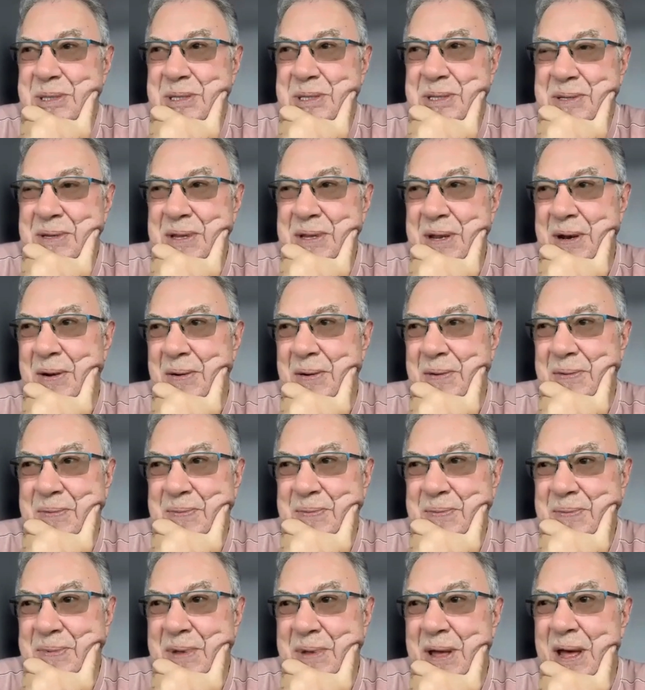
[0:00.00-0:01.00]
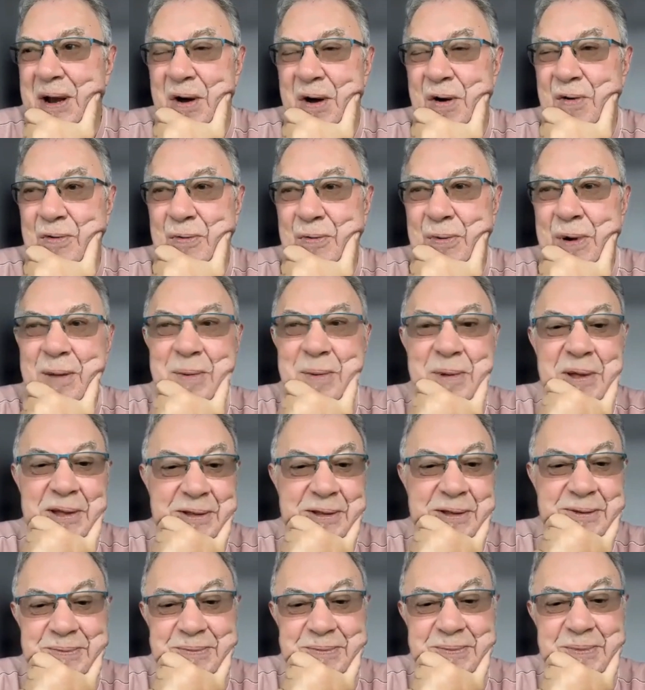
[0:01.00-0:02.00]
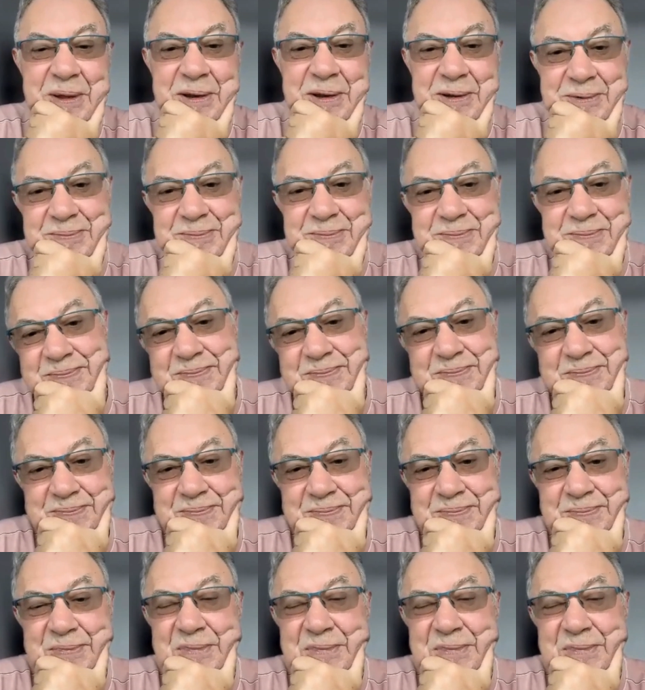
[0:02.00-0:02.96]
kind of overwhelming. But the,